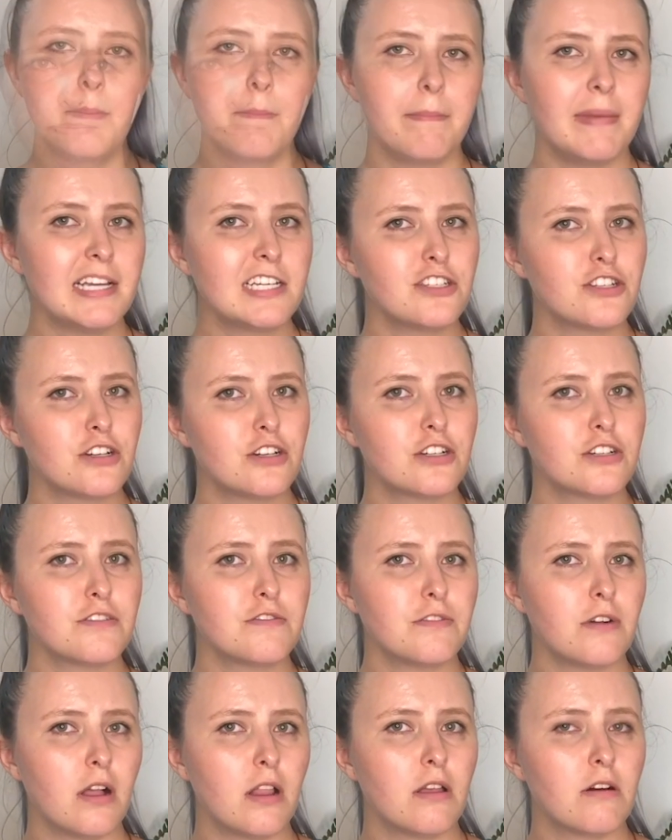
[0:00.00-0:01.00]
Make sure to
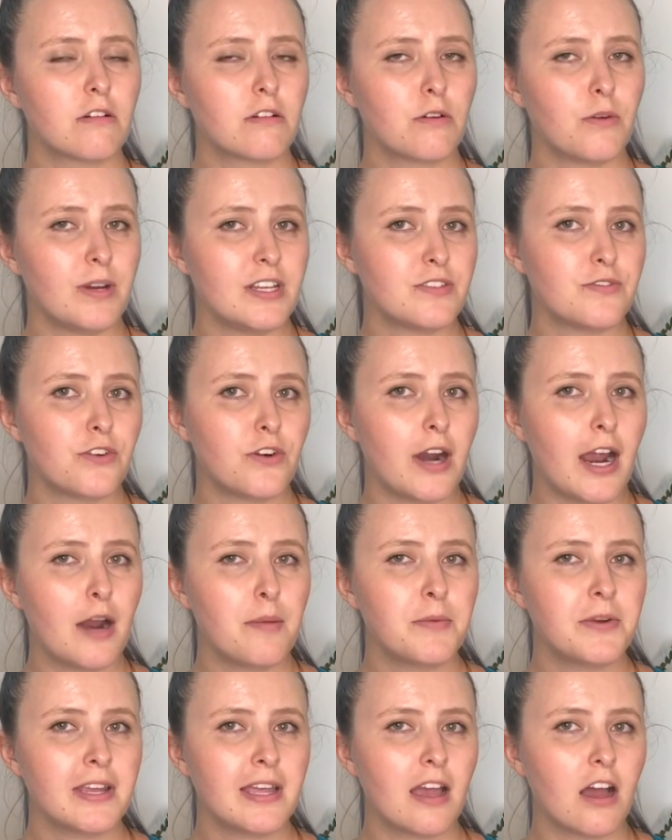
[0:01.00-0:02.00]
follow Quest for
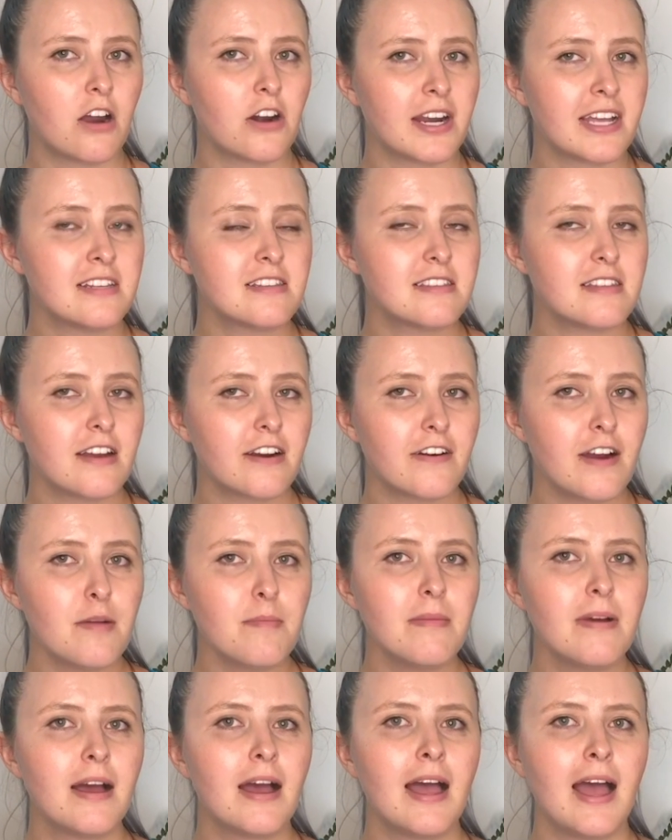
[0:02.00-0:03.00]
Harmony on
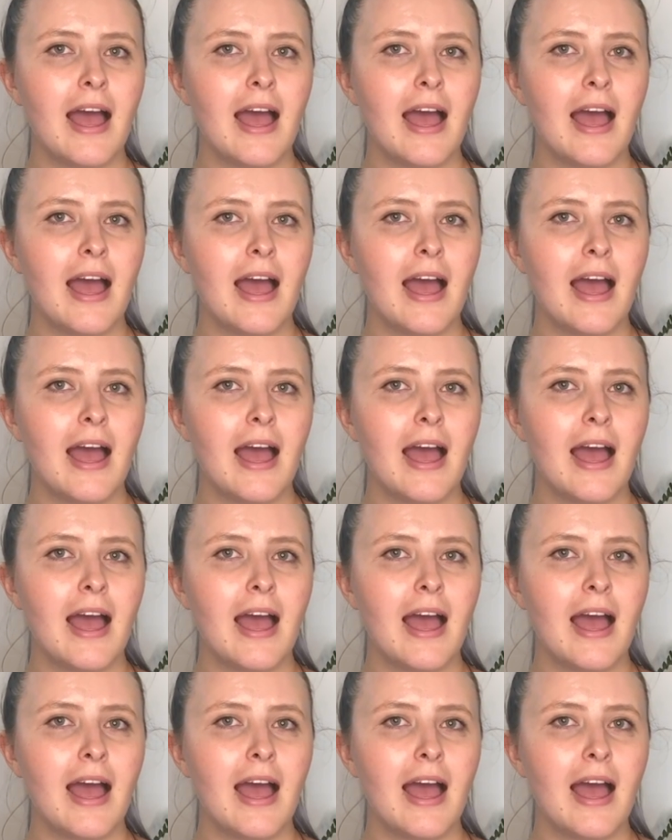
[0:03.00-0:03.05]
Instagram